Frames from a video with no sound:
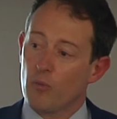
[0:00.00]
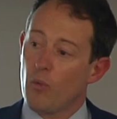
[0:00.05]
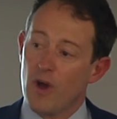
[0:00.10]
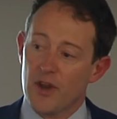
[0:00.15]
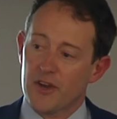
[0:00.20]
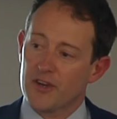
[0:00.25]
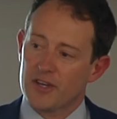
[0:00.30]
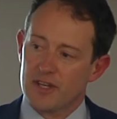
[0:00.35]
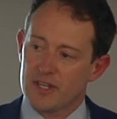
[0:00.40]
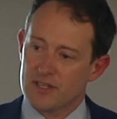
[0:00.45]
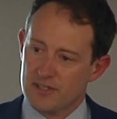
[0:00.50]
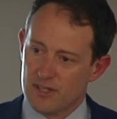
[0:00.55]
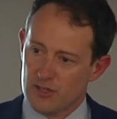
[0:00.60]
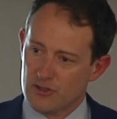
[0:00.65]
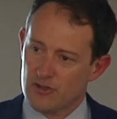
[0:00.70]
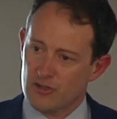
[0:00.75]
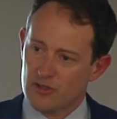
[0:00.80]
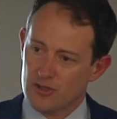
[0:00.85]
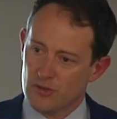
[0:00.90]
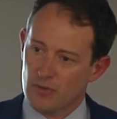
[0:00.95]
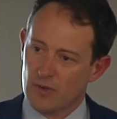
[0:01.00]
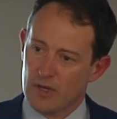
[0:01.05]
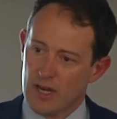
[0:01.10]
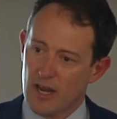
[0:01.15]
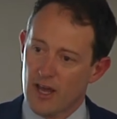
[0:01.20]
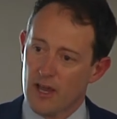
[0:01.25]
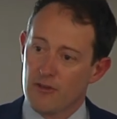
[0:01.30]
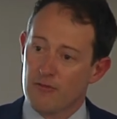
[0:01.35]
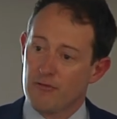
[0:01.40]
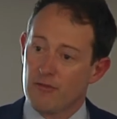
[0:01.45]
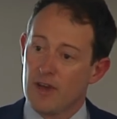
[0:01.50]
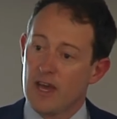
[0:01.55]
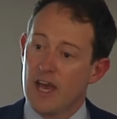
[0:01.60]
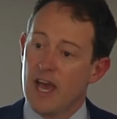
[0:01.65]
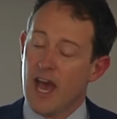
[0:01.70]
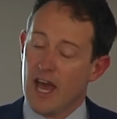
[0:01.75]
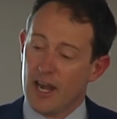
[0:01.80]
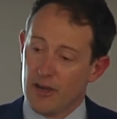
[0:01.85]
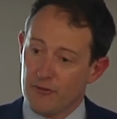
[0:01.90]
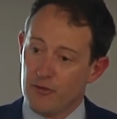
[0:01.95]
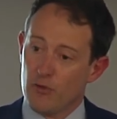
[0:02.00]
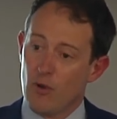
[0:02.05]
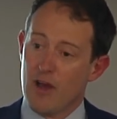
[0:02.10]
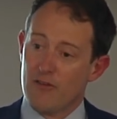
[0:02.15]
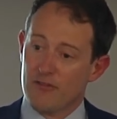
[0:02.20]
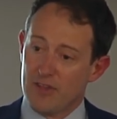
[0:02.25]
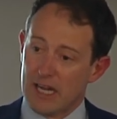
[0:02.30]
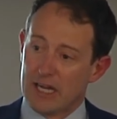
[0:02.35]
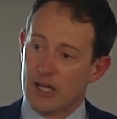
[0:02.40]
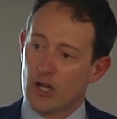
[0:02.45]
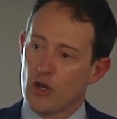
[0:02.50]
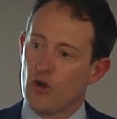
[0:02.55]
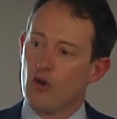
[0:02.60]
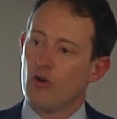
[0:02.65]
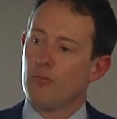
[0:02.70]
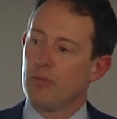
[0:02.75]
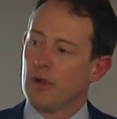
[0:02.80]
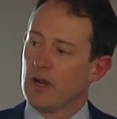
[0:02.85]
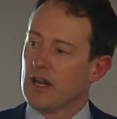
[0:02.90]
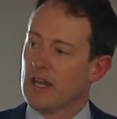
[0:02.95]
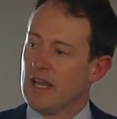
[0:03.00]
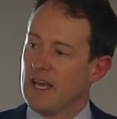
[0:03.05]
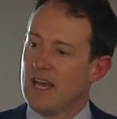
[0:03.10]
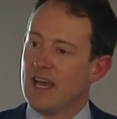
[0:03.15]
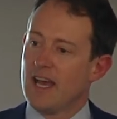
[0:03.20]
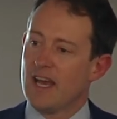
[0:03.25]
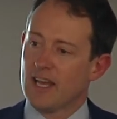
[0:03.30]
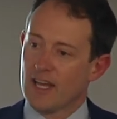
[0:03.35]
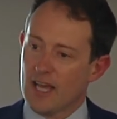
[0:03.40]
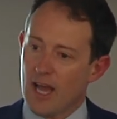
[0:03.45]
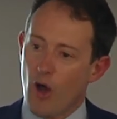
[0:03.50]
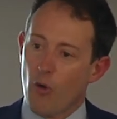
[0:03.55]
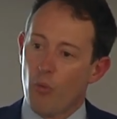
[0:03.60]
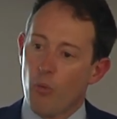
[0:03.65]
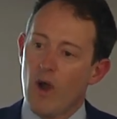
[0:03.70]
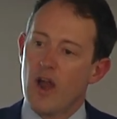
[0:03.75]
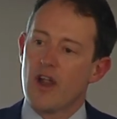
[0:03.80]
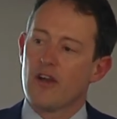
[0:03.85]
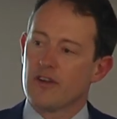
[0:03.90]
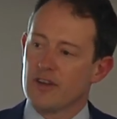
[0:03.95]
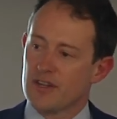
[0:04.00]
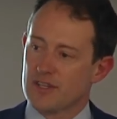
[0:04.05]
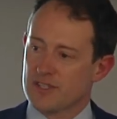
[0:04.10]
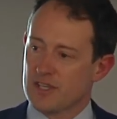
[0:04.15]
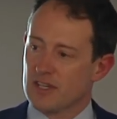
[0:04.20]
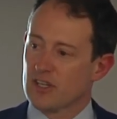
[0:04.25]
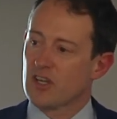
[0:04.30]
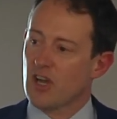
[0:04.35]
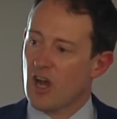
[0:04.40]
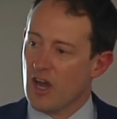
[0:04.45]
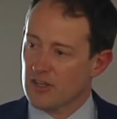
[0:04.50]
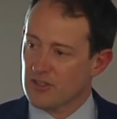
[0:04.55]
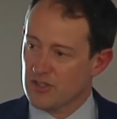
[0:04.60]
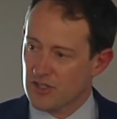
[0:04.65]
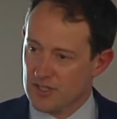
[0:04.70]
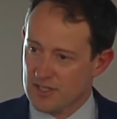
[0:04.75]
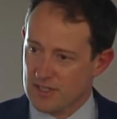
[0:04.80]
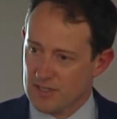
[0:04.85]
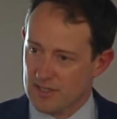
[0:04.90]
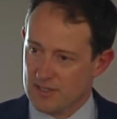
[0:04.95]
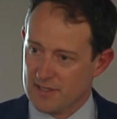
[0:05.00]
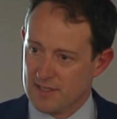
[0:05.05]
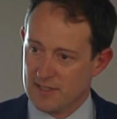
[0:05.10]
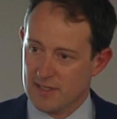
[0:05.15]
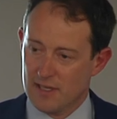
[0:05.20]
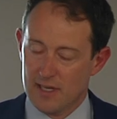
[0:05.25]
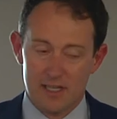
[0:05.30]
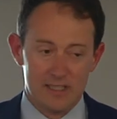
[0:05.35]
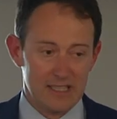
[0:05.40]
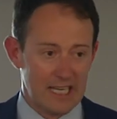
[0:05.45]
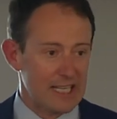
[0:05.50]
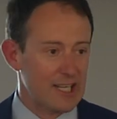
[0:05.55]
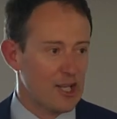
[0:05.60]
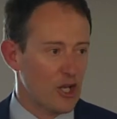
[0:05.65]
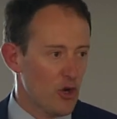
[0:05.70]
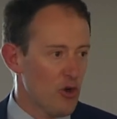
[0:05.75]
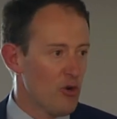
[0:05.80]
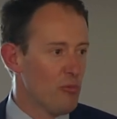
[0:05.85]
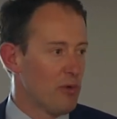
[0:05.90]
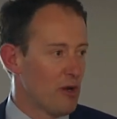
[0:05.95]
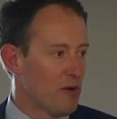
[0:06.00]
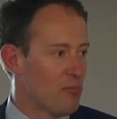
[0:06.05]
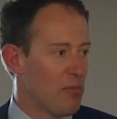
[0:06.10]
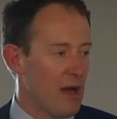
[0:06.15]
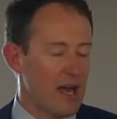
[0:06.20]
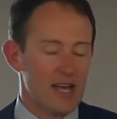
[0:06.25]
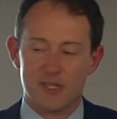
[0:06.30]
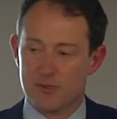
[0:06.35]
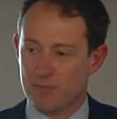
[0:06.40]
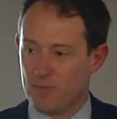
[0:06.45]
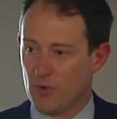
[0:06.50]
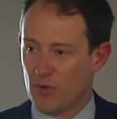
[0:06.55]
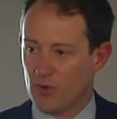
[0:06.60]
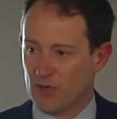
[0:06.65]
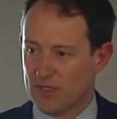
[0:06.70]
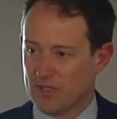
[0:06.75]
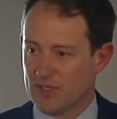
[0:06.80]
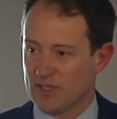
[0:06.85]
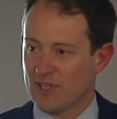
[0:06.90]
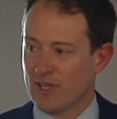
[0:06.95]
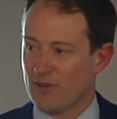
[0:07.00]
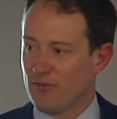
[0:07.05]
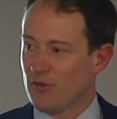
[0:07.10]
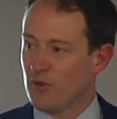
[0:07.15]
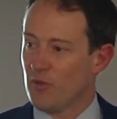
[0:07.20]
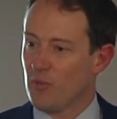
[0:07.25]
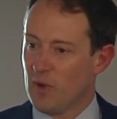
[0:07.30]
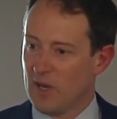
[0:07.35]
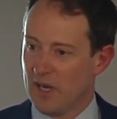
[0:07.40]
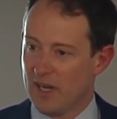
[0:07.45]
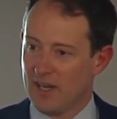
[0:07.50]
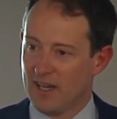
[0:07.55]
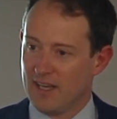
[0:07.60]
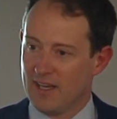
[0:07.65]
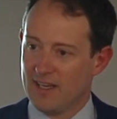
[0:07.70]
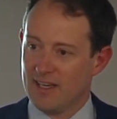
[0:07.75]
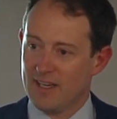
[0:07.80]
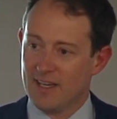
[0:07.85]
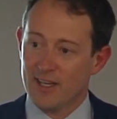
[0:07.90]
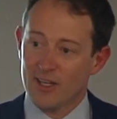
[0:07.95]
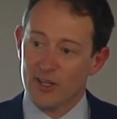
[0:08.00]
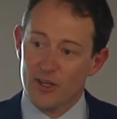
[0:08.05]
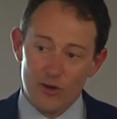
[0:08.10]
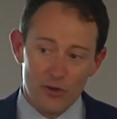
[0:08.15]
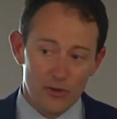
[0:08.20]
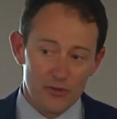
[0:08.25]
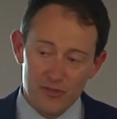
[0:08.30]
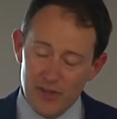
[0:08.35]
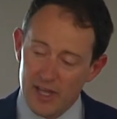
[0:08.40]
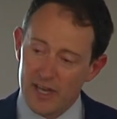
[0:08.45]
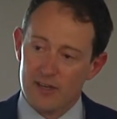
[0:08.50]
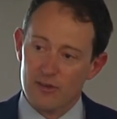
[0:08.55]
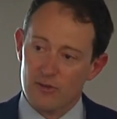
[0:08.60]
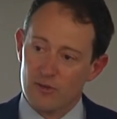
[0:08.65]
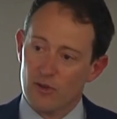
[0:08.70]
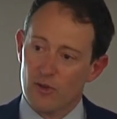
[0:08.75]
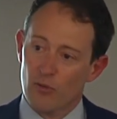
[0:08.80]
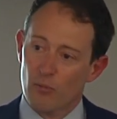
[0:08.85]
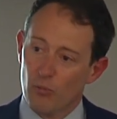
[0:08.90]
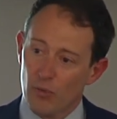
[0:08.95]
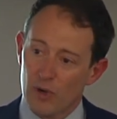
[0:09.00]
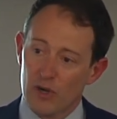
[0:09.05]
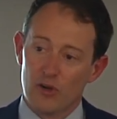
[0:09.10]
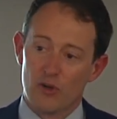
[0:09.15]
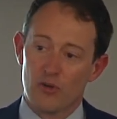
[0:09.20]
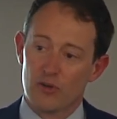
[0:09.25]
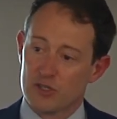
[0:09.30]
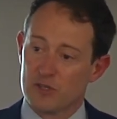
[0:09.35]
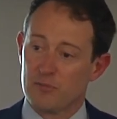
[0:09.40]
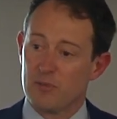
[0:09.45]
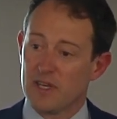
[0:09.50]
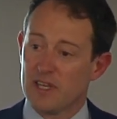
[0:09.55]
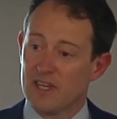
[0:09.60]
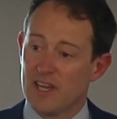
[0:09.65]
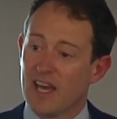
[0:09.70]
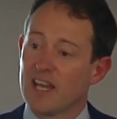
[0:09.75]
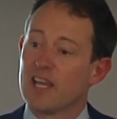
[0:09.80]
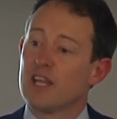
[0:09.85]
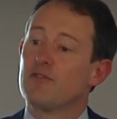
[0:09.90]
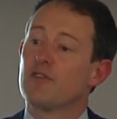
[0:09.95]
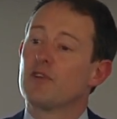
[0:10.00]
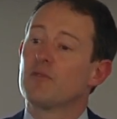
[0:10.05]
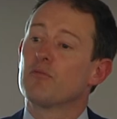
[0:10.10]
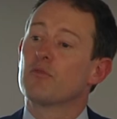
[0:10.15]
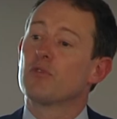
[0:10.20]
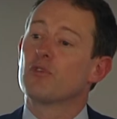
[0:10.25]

what it is that you do in life, and if you have that global awareness and consciousness, that global passport, if you will, you know, then we're going to be an even